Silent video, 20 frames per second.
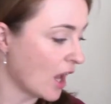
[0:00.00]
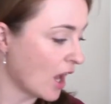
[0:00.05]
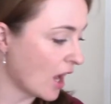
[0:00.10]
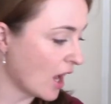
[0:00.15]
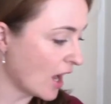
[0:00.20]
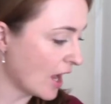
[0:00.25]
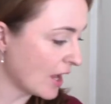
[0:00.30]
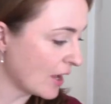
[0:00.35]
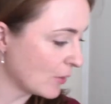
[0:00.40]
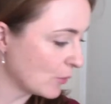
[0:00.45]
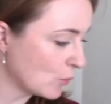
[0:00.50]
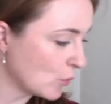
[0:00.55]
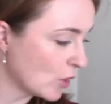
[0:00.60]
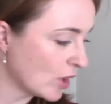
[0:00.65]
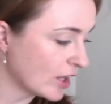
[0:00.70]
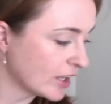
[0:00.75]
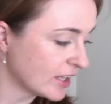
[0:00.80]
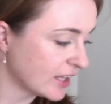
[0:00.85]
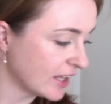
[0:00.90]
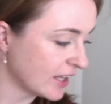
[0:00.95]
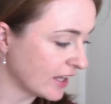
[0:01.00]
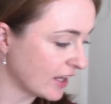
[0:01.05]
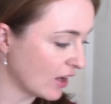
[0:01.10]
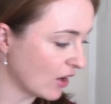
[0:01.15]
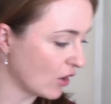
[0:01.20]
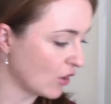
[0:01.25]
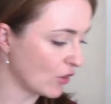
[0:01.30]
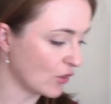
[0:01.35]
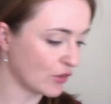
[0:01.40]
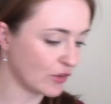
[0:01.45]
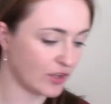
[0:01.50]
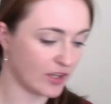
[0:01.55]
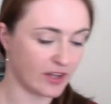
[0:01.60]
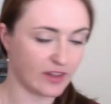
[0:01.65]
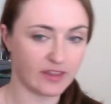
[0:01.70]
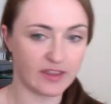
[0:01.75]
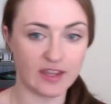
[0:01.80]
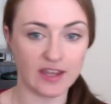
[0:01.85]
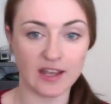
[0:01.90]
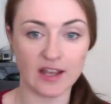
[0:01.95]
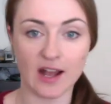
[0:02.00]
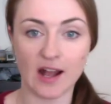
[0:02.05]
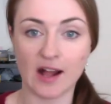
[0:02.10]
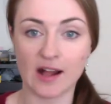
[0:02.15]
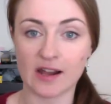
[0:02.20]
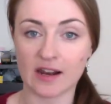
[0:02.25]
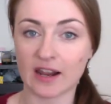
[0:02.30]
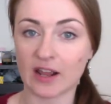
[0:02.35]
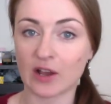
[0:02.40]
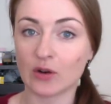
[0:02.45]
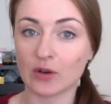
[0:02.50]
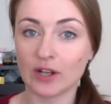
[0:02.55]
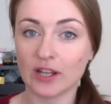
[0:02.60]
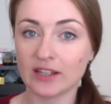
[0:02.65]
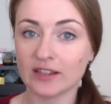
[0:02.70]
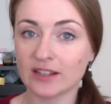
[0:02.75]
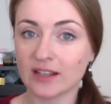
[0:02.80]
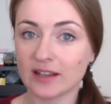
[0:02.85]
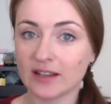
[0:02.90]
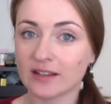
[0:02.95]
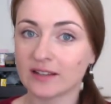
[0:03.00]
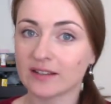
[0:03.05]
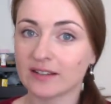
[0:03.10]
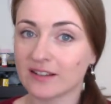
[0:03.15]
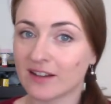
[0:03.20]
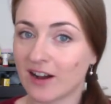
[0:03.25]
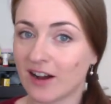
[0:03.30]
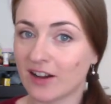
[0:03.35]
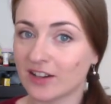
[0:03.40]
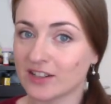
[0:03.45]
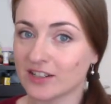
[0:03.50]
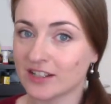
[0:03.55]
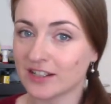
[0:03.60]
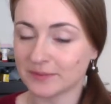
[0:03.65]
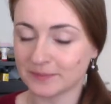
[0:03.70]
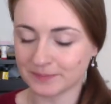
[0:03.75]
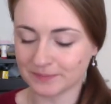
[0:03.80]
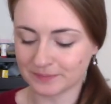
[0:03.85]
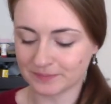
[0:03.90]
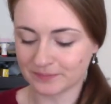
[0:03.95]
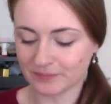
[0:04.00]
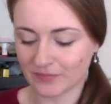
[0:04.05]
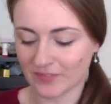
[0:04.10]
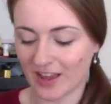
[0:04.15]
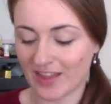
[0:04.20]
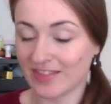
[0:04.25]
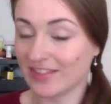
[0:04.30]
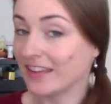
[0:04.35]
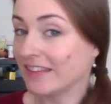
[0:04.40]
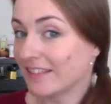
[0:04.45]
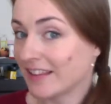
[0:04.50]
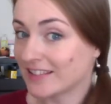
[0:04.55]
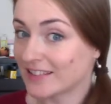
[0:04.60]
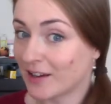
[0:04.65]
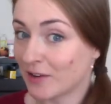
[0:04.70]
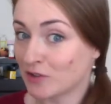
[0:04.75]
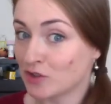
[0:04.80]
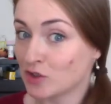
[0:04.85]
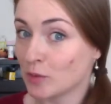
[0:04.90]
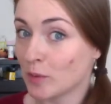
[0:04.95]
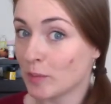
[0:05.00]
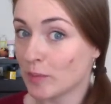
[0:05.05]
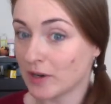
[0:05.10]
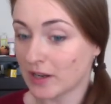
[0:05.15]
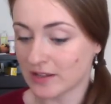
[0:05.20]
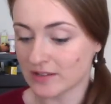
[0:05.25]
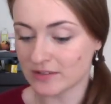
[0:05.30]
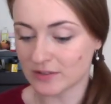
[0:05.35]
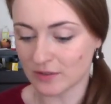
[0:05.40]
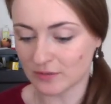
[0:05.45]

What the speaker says: I am working on the Recoleta cardigan. I think that's how it should be pronounced.